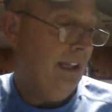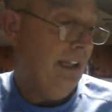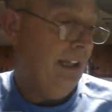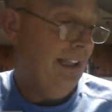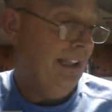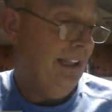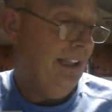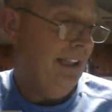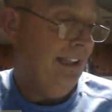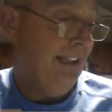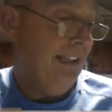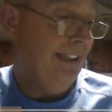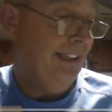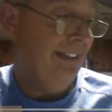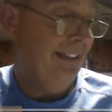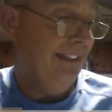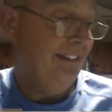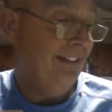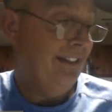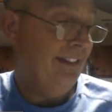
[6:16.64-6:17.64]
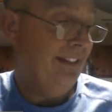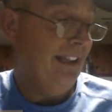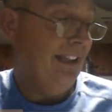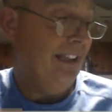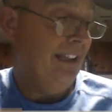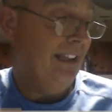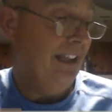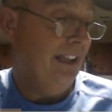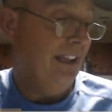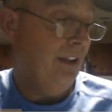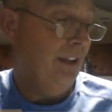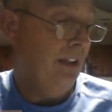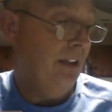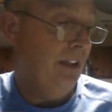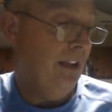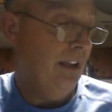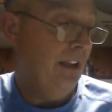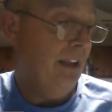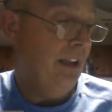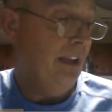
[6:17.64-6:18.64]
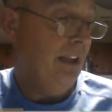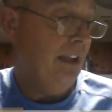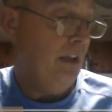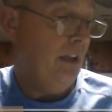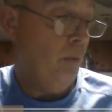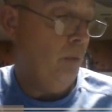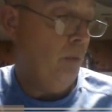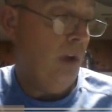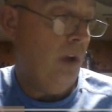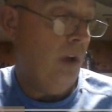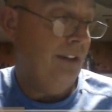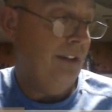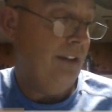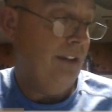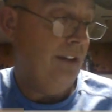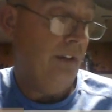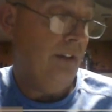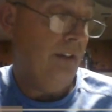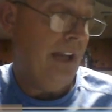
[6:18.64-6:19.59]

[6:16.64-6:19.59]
ordain elders in every city as I appointed thee.